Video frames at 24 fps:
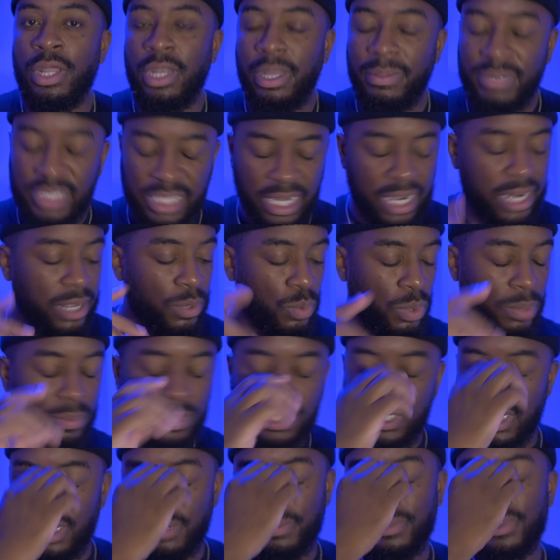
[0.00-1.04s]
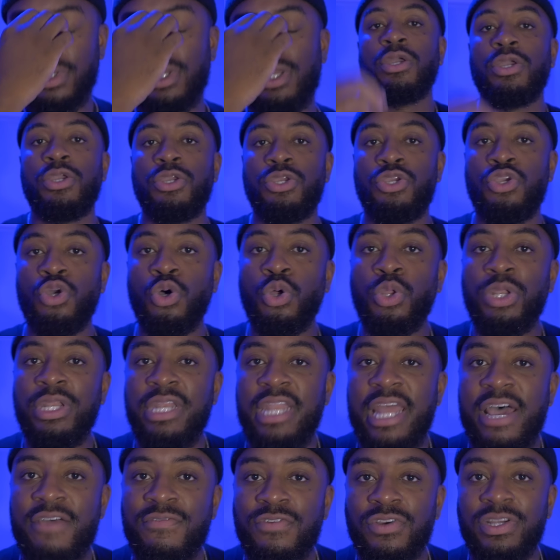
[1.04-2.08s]
Let me say that one more time. You'll
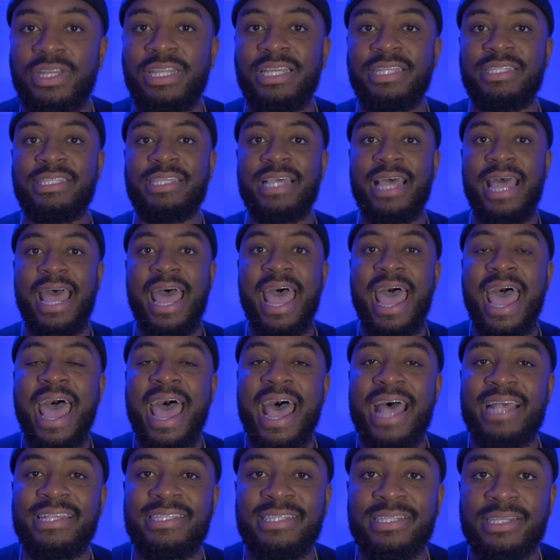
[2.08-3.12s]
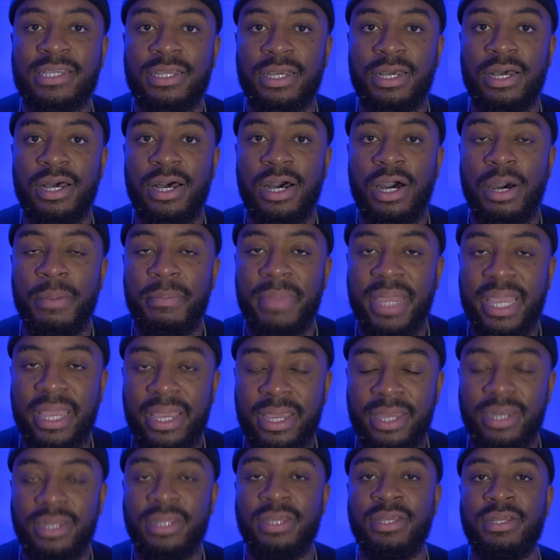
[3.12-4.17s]
never need to ask a
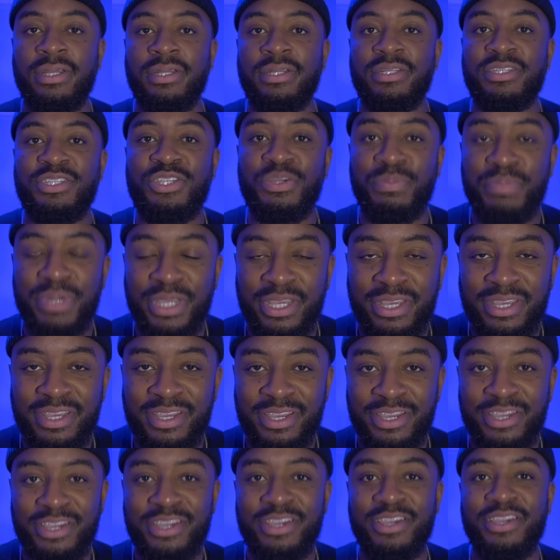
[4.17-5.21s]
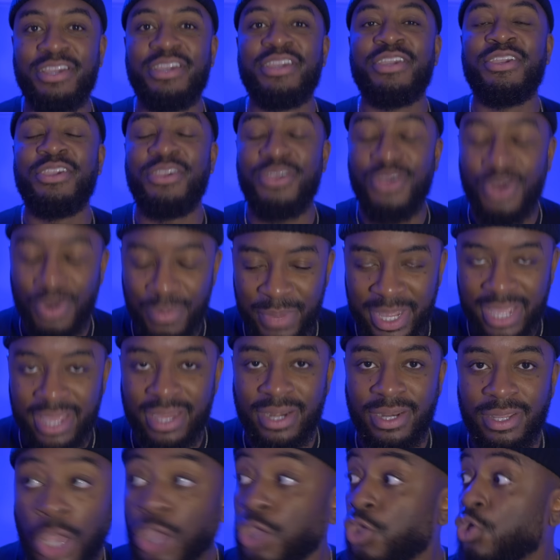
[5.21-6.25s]
man to be your
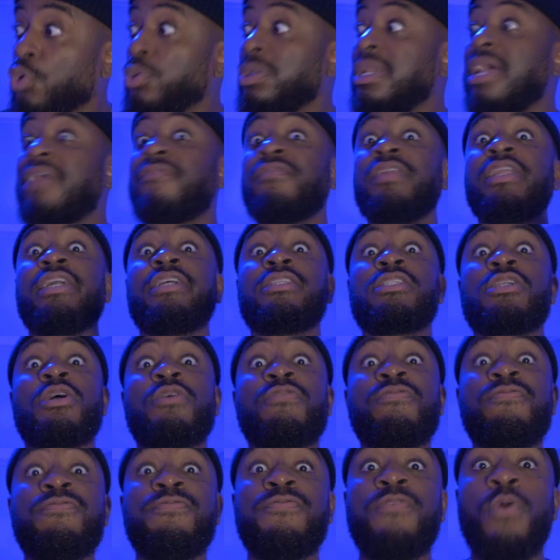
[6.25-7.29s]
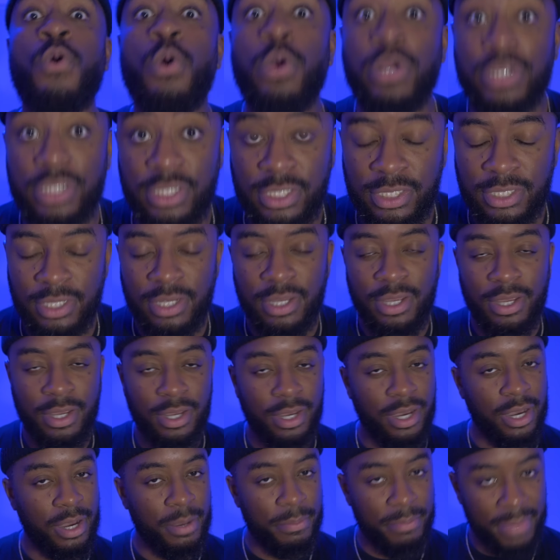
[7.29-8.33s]
man. You'll never need to force
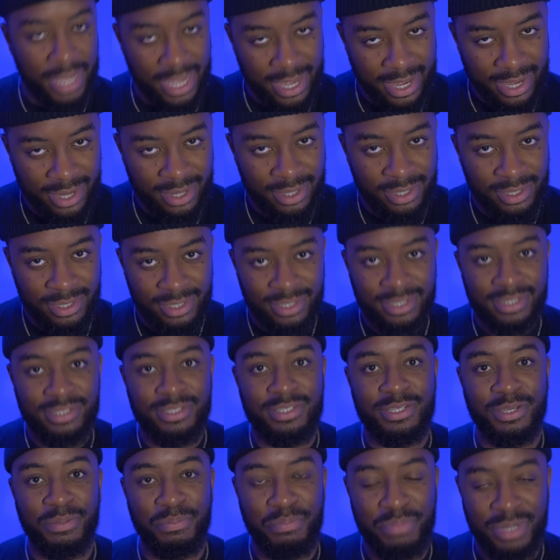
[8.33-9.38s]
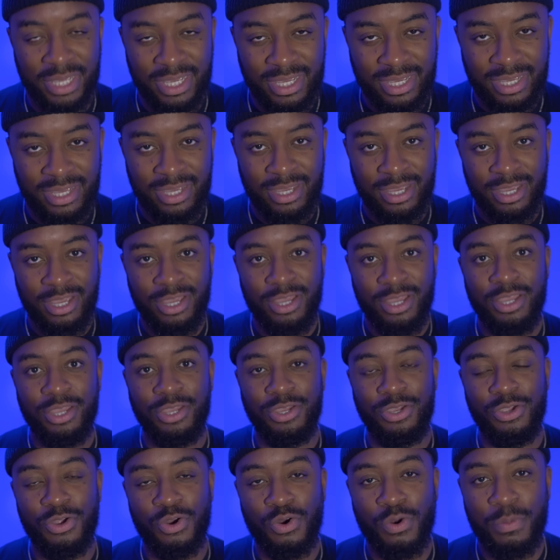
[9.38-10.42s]
a man to be
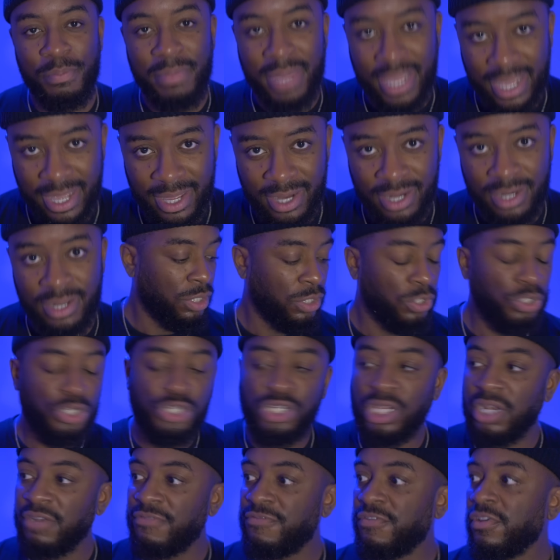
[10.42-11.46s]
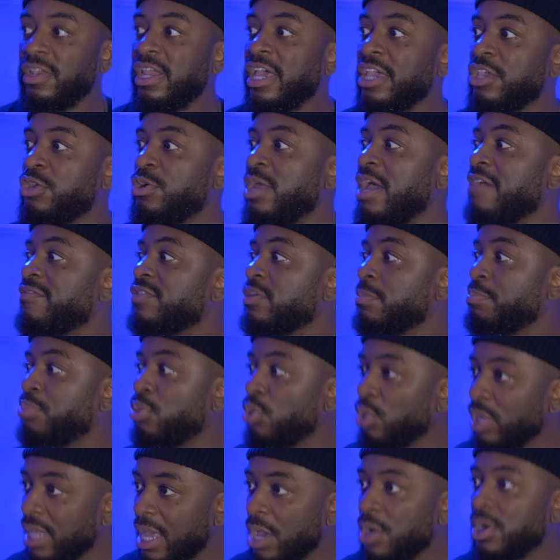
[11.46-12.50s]
your man. You shouldn't feel like you have to
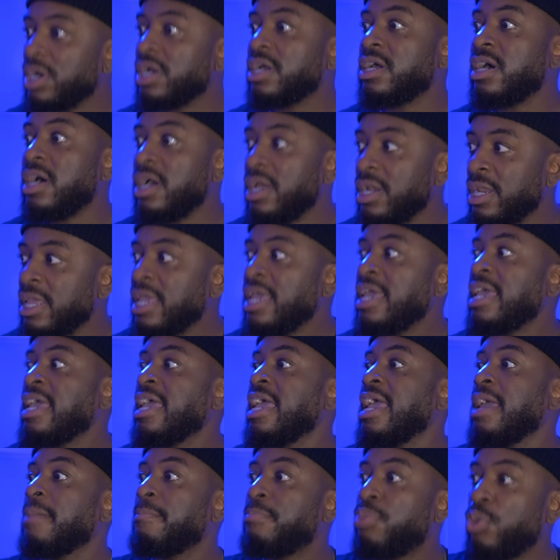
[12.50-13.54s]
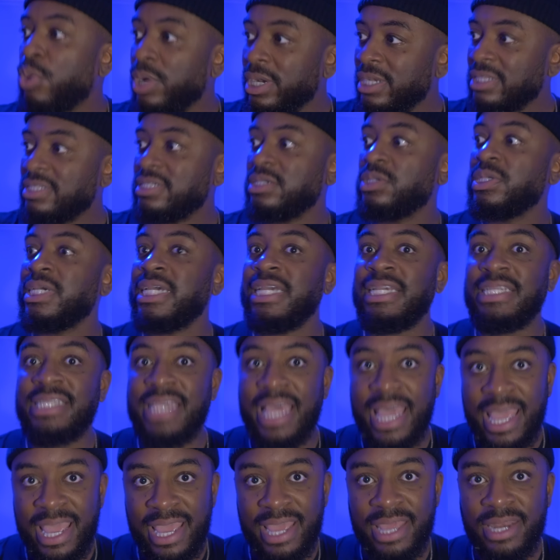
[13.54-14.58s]
pull out a gun and point it to his
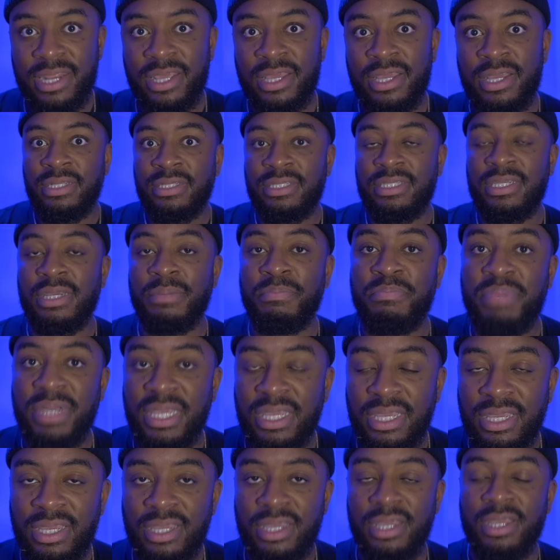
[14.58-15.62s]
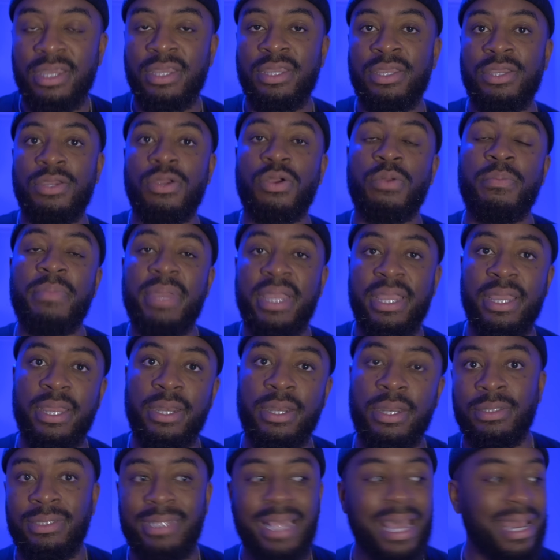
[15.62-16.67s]
head to be your
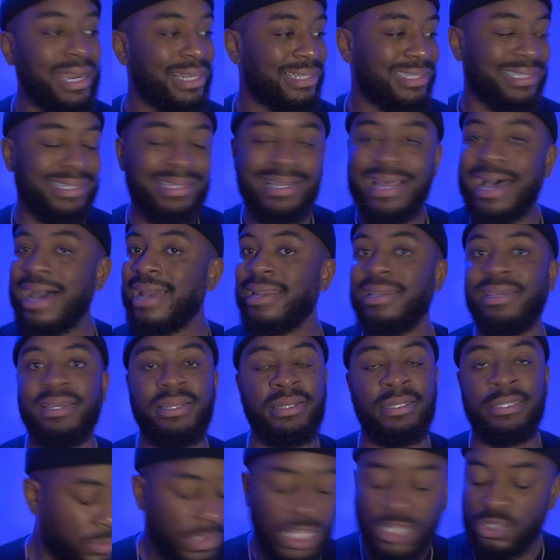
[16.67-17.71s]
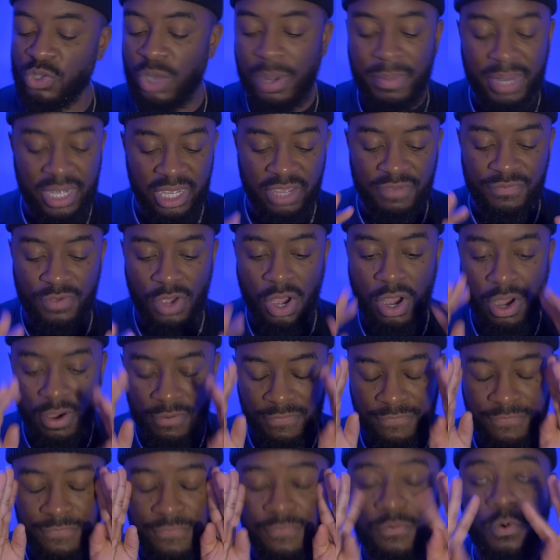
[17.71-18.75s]
man. That is not it. So I'm gonna give y'all
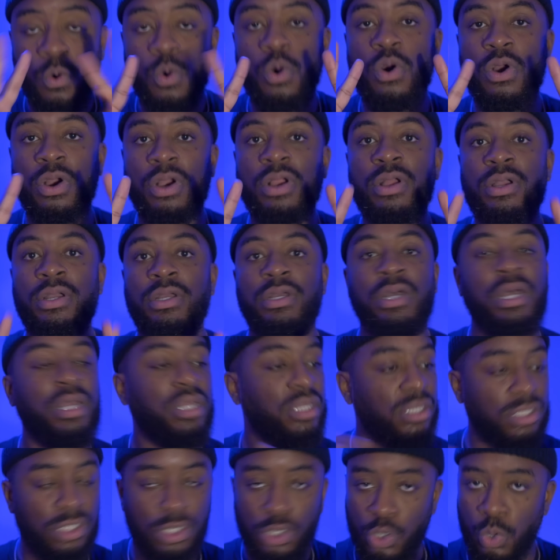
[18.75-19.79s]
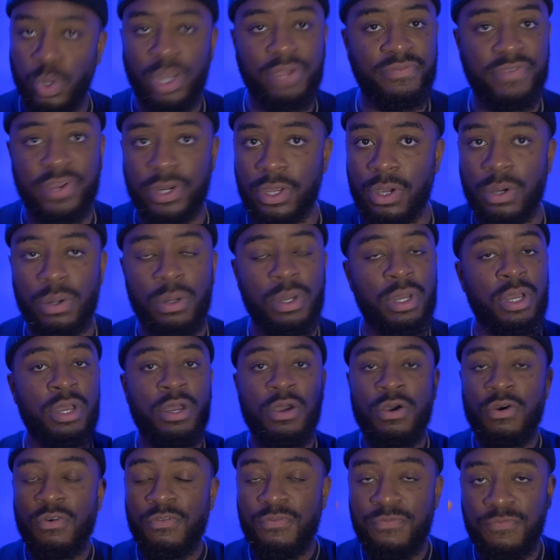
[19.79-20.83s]
four, a quick video,
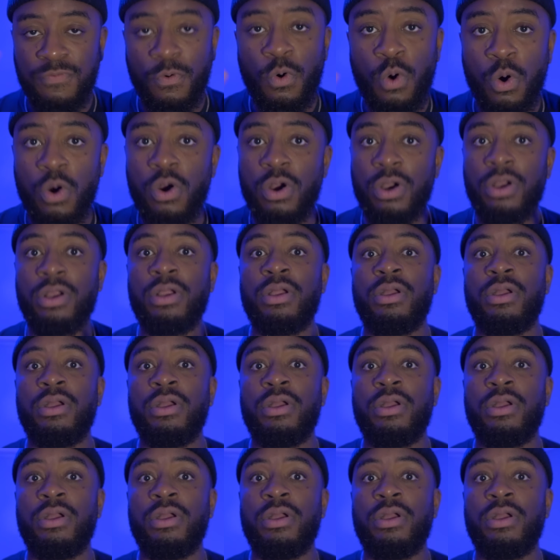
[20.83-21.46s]
four